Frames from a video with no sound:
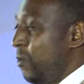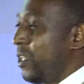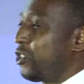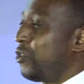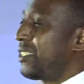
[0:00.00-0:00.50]

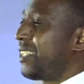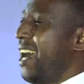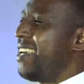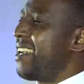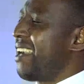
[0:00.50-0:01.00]
We should
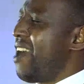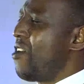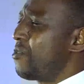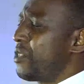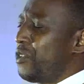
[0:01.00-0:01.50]
scan
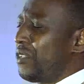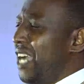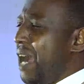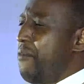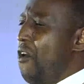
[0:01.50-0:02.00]
around, we
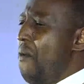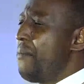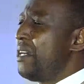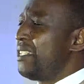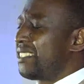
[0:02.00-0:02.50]
should come home,